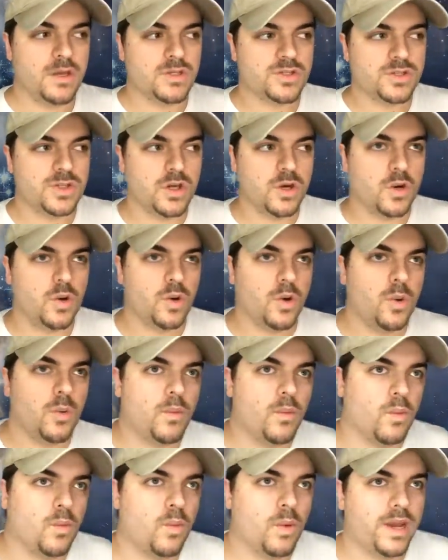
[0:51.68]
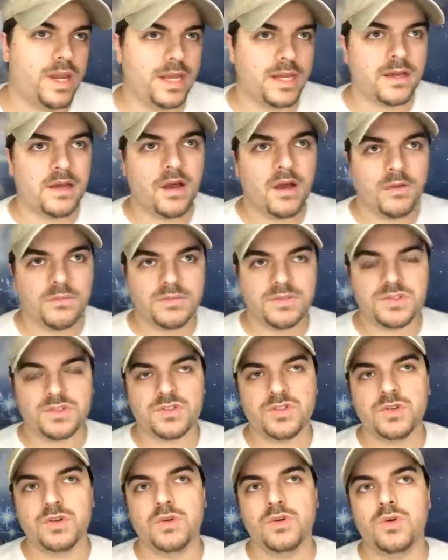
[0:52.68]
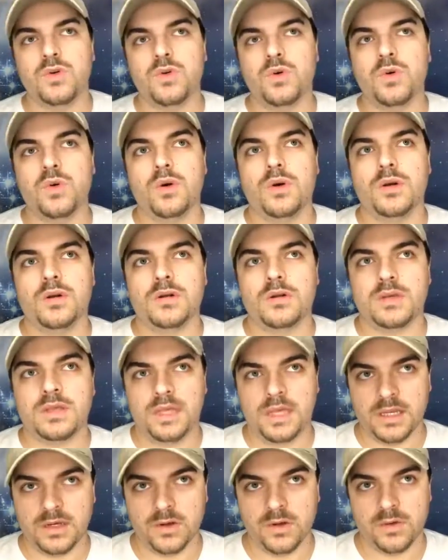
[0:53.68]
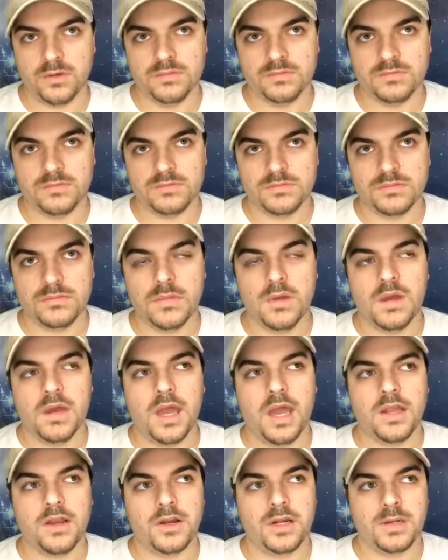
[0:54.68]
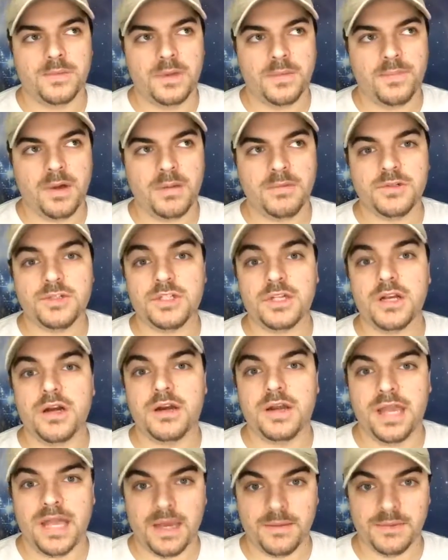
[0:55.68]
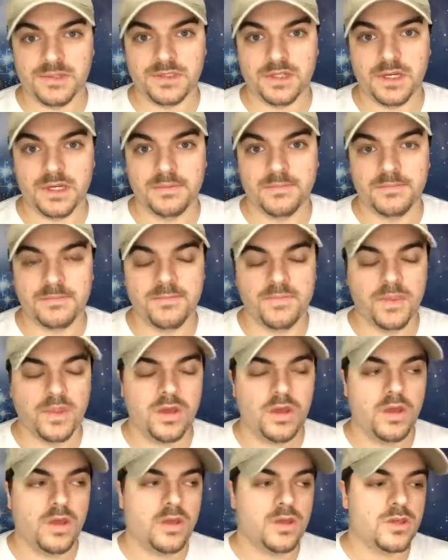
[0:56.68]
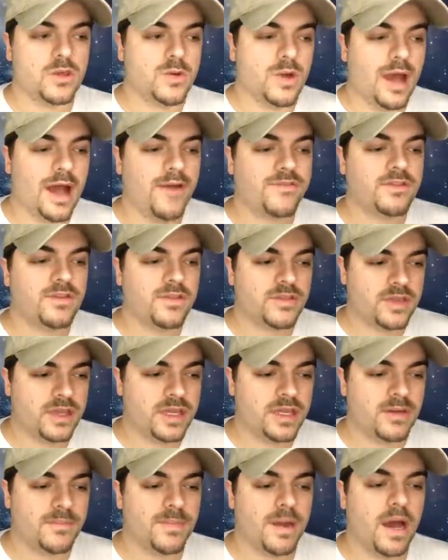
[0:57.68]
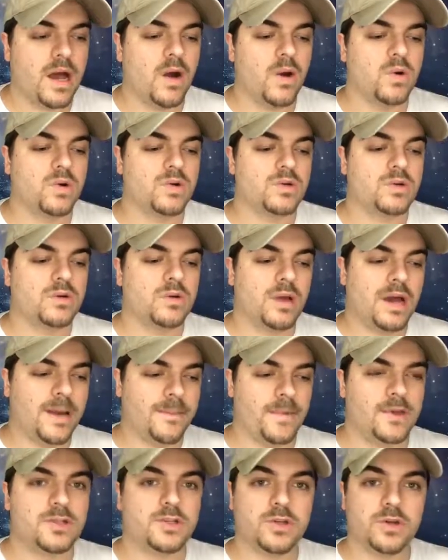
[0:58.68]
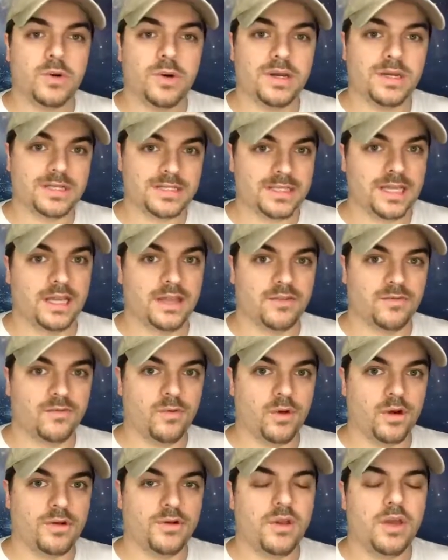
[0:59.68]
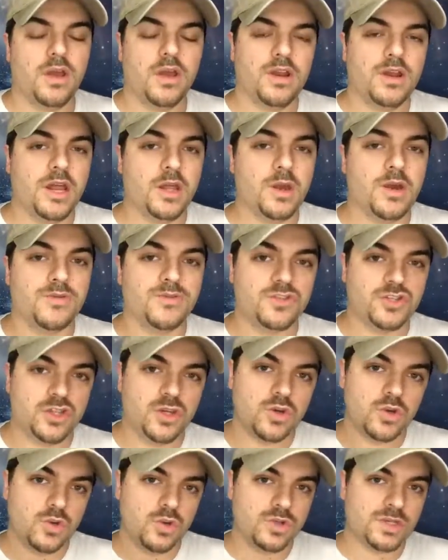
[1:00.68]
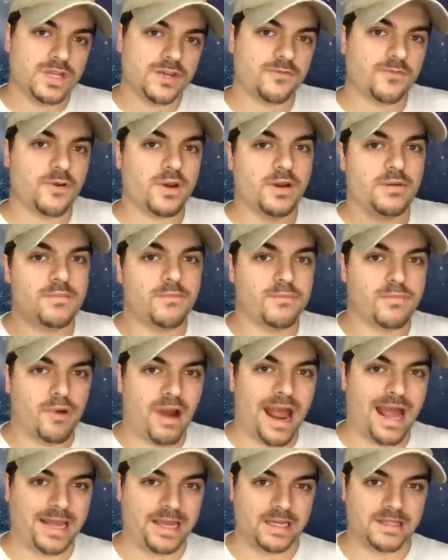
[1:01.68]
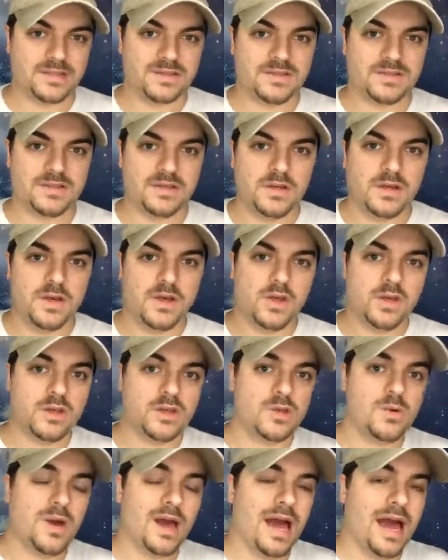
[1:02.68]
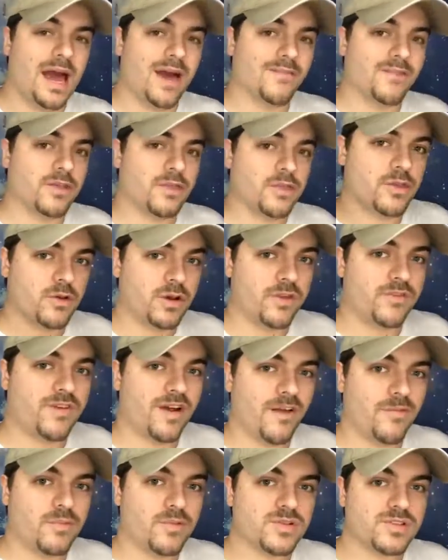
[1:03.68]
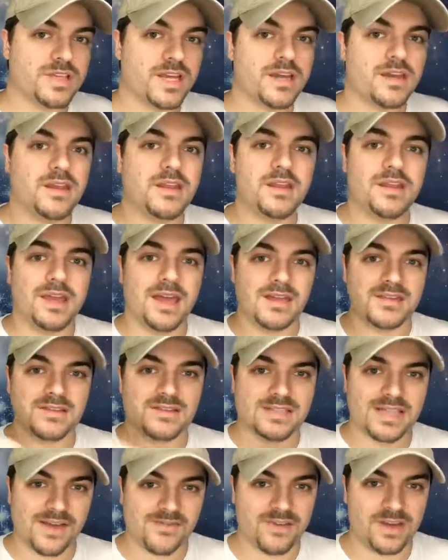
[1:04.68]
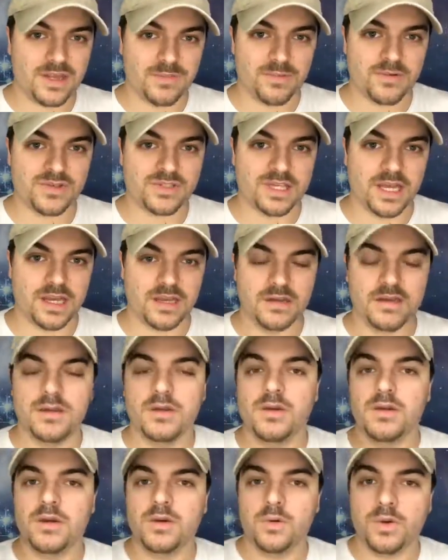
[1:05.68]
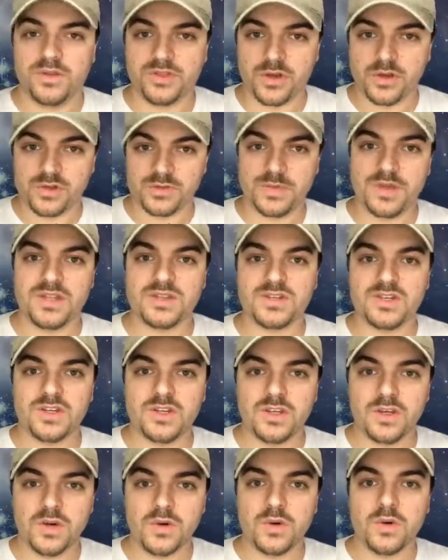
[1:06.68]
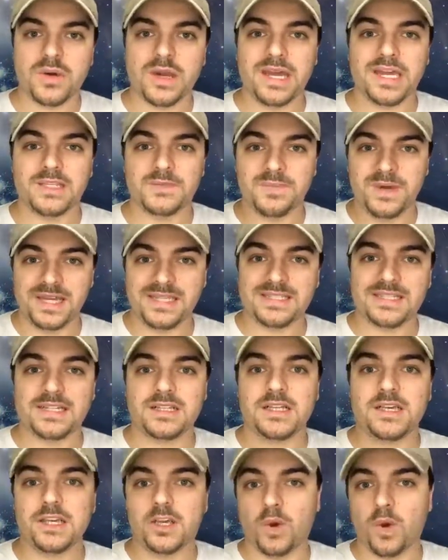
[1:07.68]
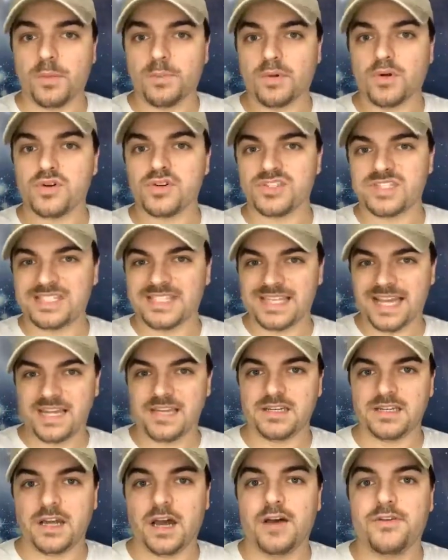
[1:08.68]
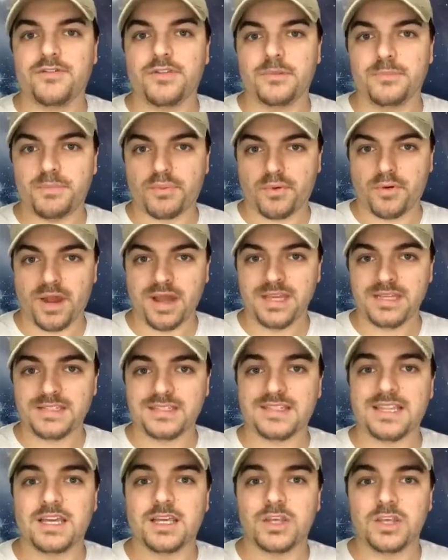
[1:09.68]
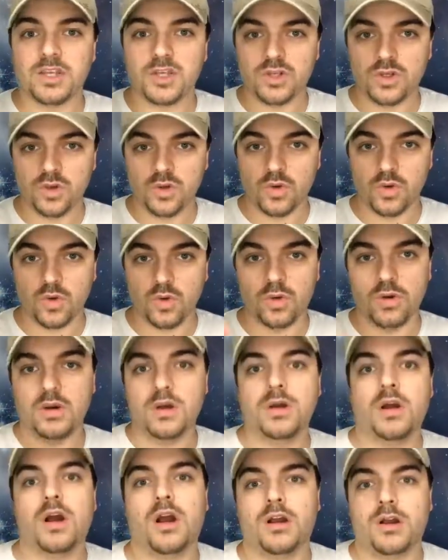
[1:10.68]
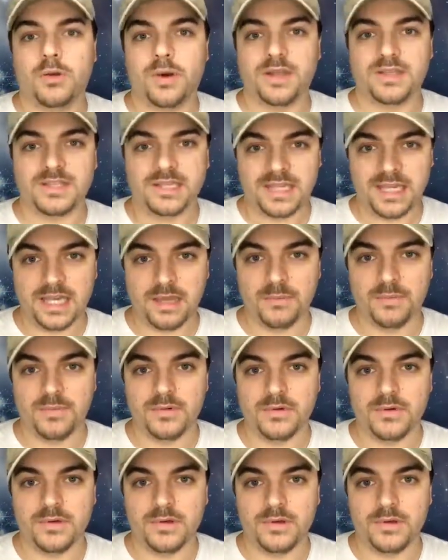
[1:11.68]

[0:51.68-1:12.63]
So when it comes to Kindle, and you're going to be publishing on Amazon, you have to think about how much are you going to sell it for. Now you have two different brackets. You have 35% and 70%. What those mean to you is basically your percent of the price that you are going to keep.